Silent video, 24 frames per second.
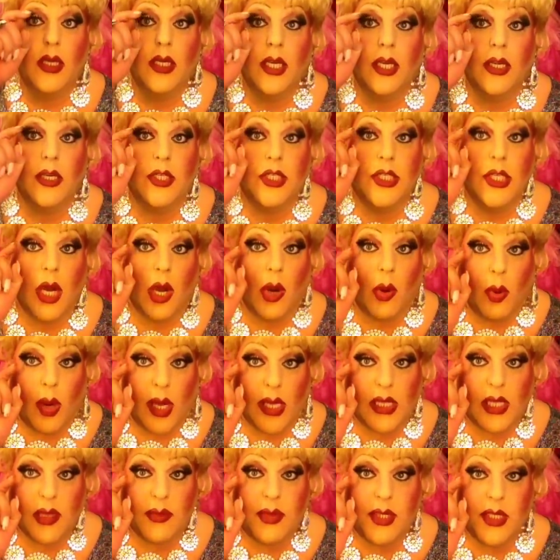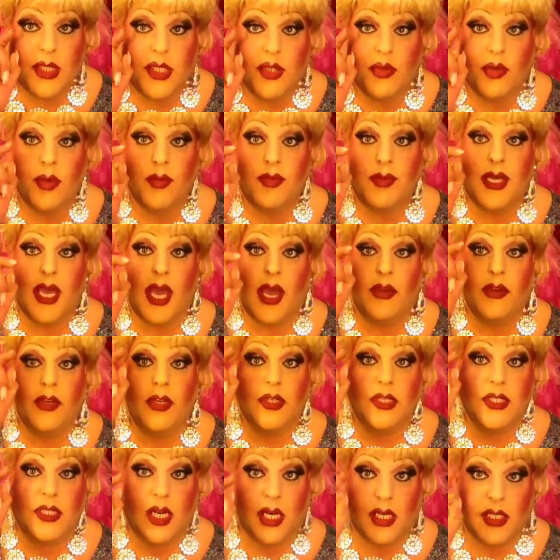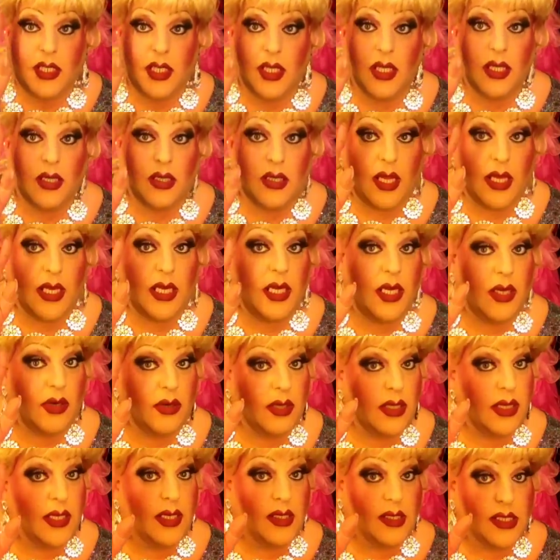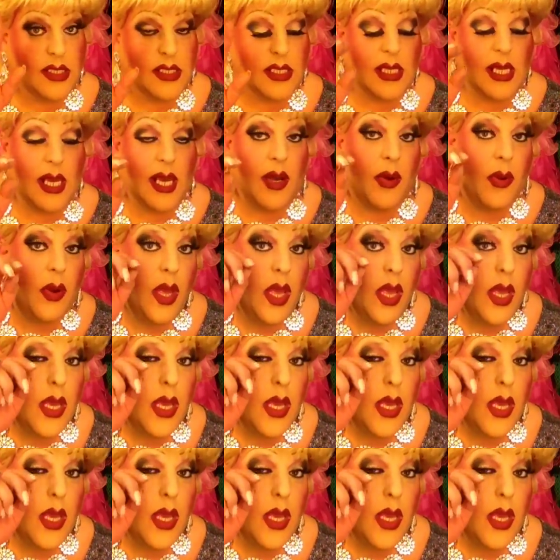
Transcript: You don't want them to droop down. You'll start to look like you're a little slow.